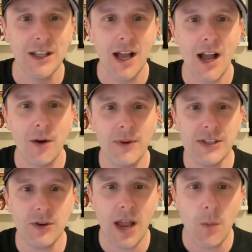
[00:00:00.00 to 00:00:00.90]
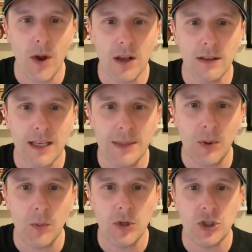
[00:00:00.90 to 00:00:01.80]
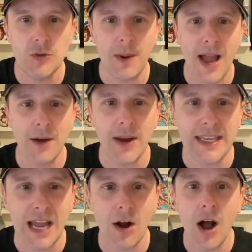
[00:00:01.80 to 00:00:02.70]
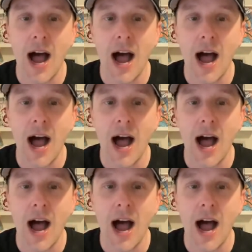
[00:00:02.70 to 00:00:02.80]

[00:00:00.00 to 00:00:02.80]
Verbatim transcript: Uh, Risso guy, what collectible would you buy right now?